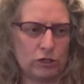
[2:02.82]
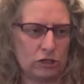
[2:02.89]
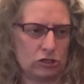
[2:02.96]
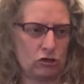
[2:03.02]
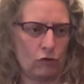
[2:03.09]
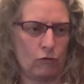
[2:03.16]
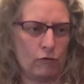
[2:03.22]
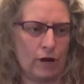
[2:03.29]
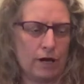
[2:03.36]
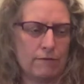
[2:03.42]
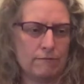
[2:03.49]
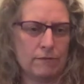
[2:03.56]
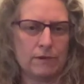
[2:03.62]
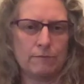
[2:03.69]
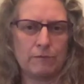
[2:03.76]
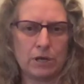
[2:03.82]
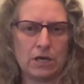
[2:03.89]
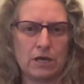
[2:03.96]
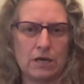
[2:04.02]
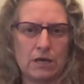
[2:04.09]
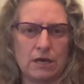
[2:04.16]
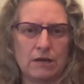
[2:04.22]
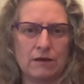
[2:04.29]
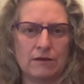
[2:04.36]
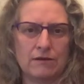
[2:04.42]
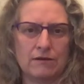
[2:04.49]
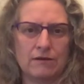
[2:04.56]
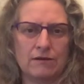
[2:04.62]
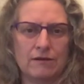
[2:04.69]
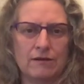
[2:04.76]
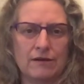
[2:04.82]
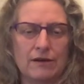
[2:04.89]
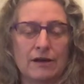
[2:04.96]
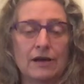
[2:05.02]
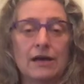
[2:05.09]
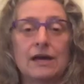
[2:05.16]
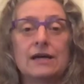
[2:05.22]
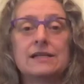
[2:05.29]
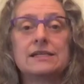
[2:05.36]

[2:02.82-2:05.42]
still. Ready? B. And